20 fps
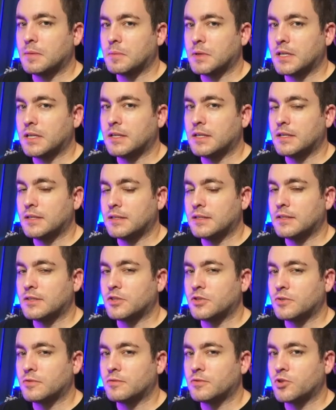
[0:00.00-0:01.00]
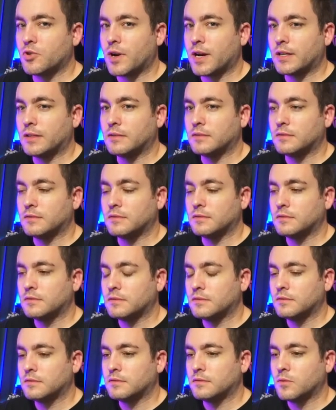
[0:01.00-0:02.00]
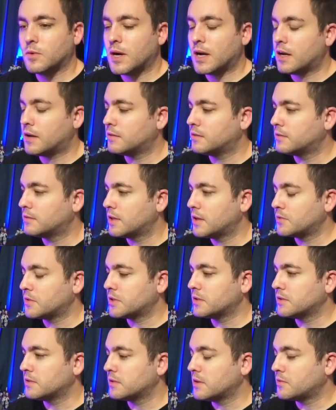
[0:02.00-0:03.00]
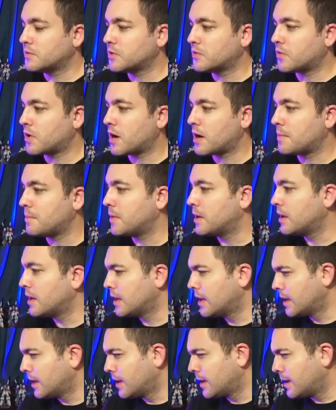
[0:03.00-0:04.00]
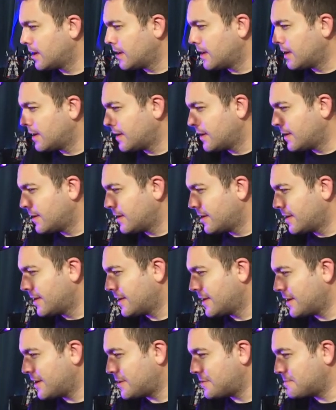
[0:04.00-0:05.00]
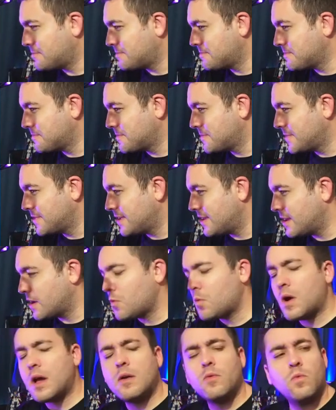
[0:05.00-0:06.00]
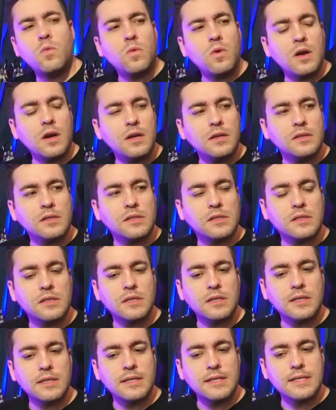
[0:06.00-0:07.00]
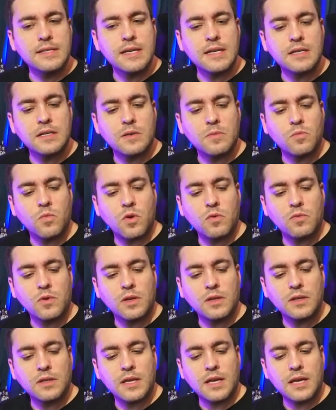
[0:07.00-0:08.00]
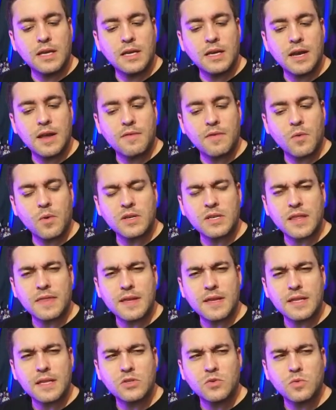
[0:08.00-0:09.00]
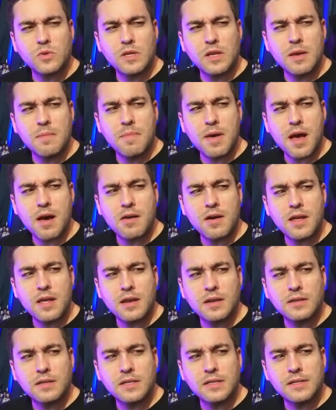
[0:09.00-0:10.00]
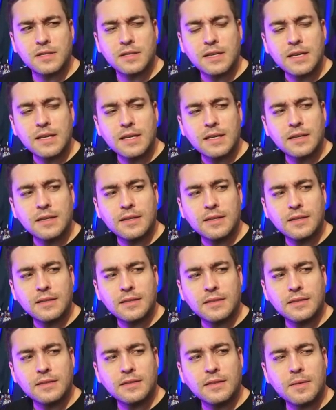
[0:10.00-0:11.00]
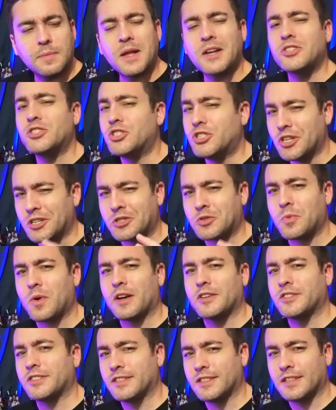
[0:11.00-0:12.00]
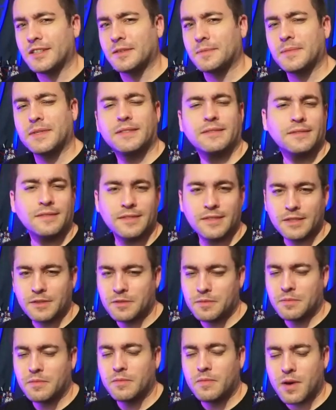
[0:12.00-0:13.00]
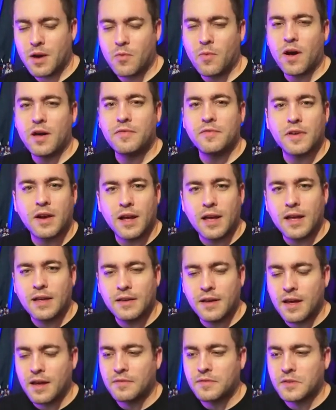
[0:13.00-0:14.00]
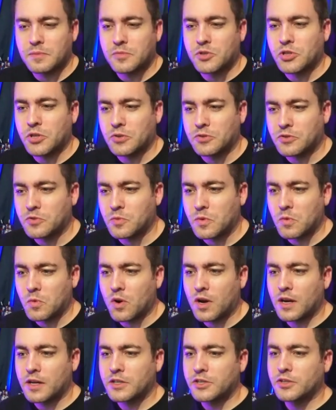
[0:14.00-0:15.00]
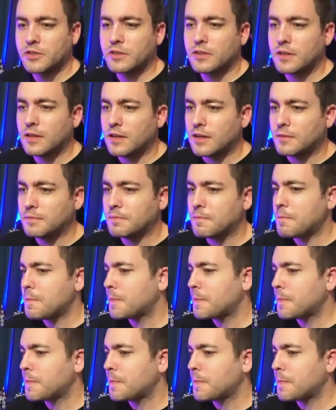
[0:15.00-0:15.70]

but it is great wow that was that was a rhyme um what else uh, gundam related have i watched i think that's really about it because I'm not just watching Gundam. My, my wife and I ha- have some shows we watch. Um,